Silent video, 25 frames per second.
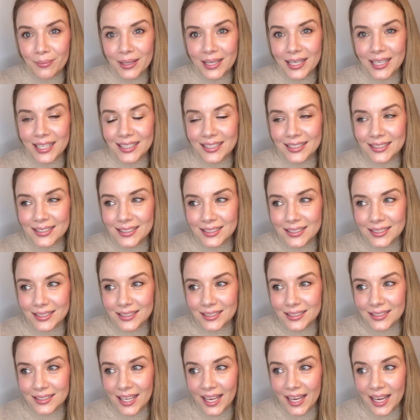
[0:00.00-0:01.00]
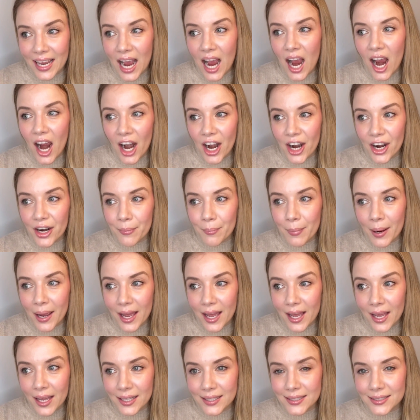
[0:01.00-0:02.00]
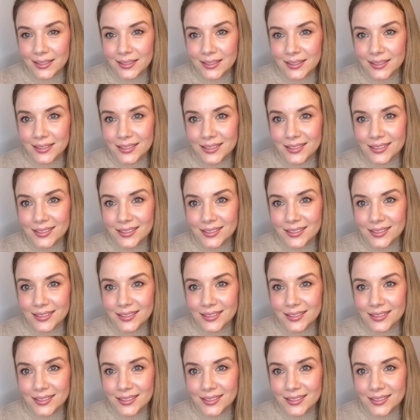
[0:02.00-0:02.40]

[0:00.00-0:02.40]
because they are bad.